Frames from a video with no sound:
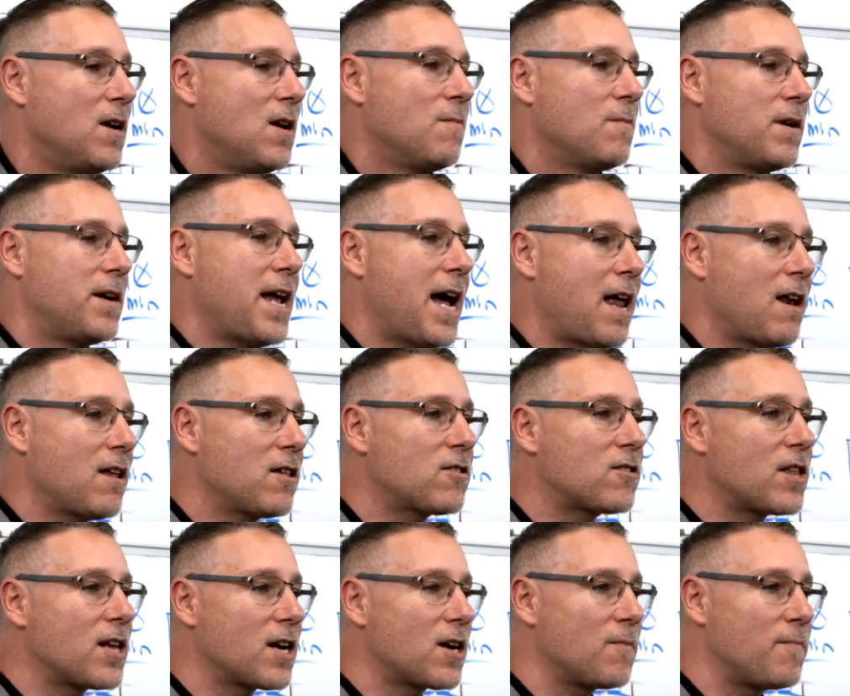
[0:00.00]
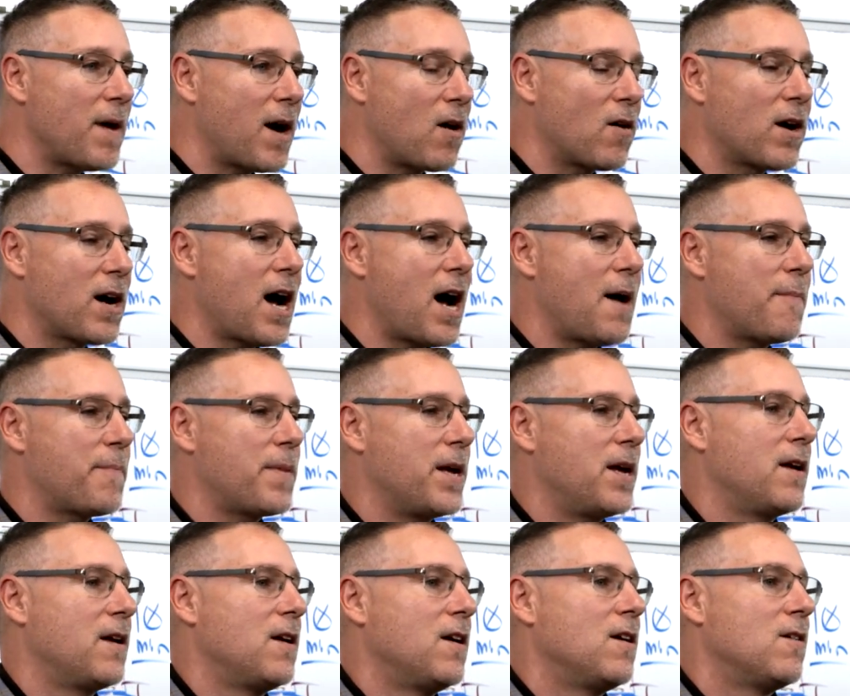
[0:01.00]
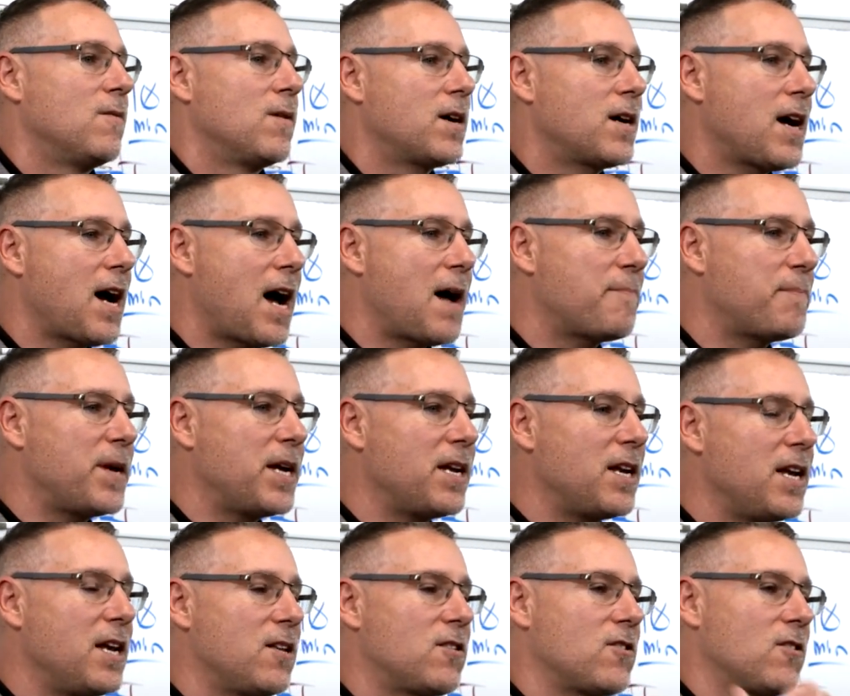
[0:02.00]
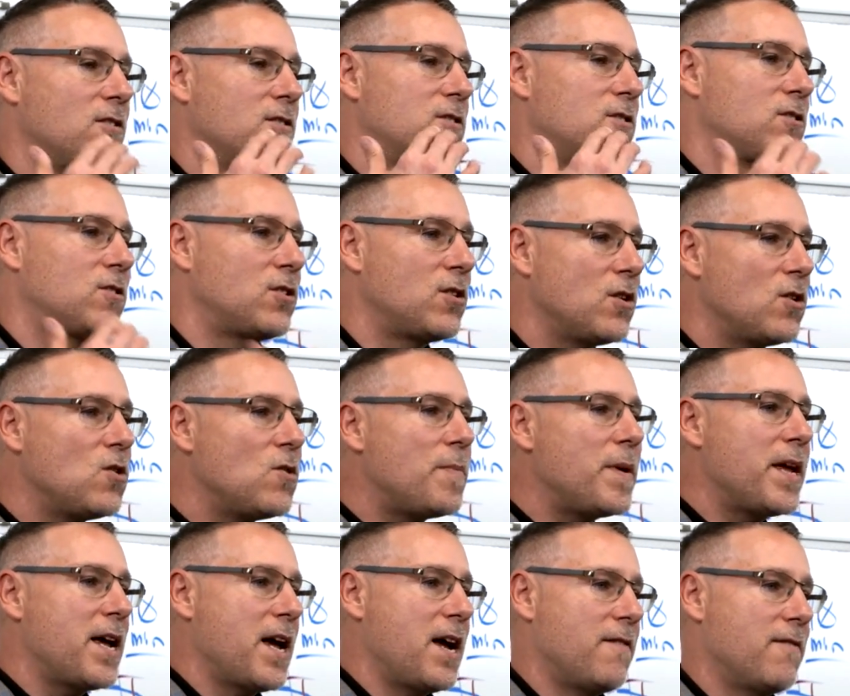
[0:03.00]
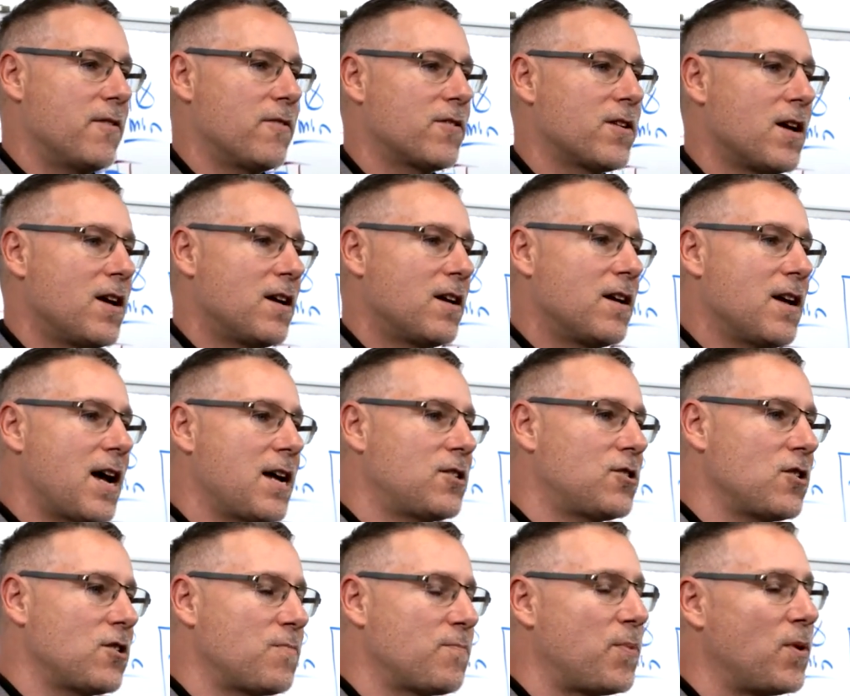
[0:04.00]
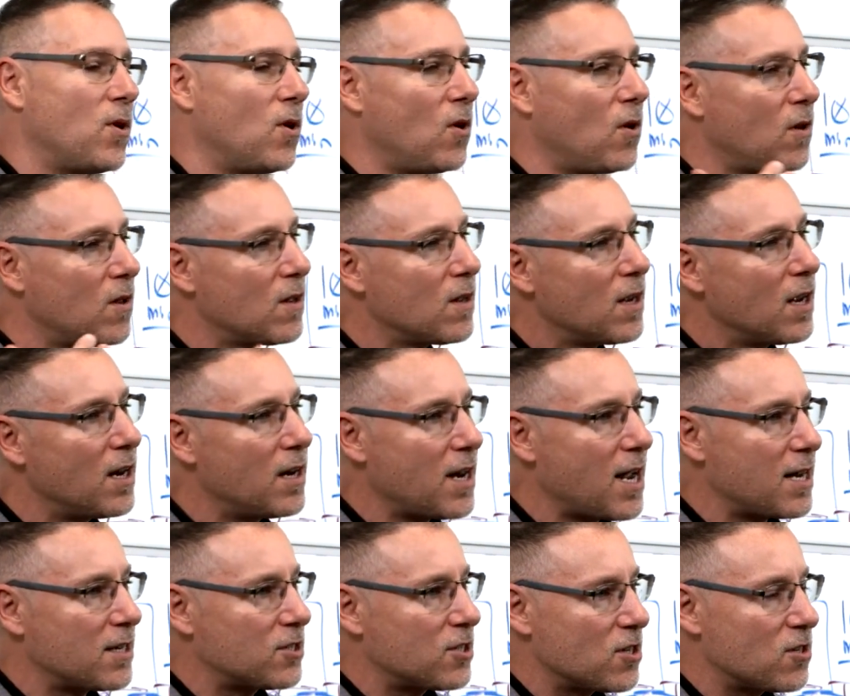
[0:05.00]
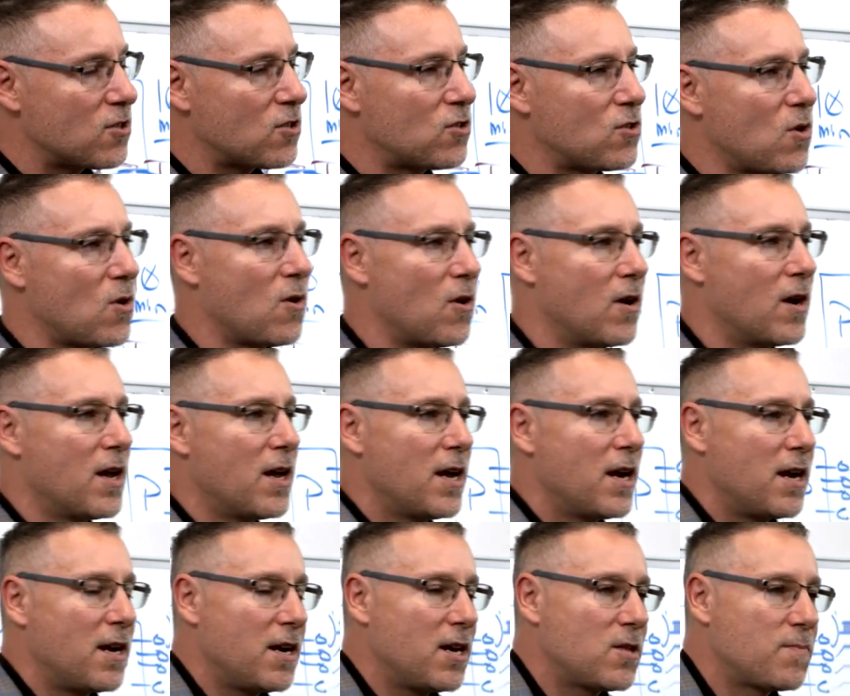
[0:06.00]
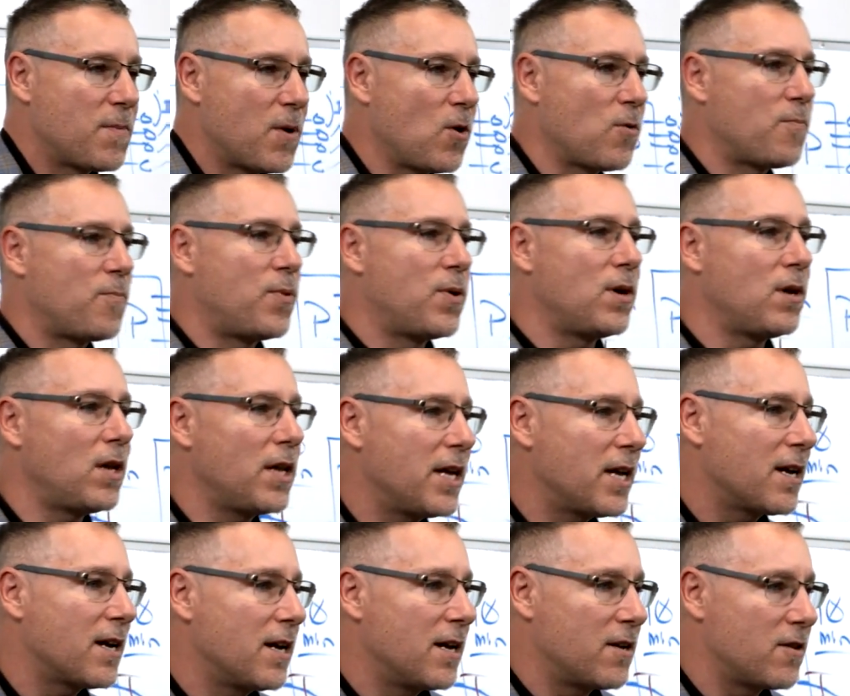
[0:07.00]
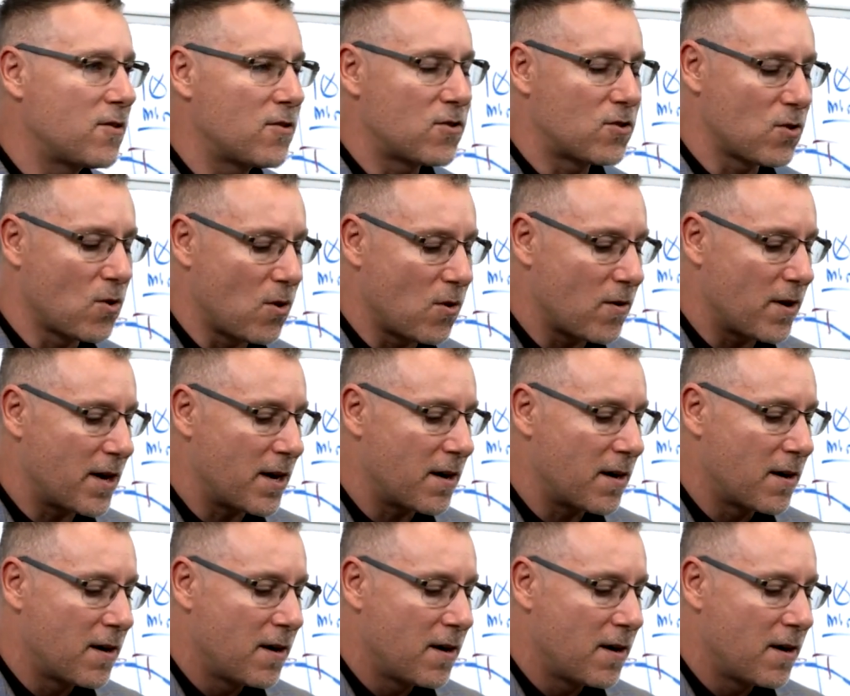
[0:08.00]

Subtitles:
But now let's think about copy. What copy needs are two behaviors, not just pull and not just store. It needs both pulling and storing.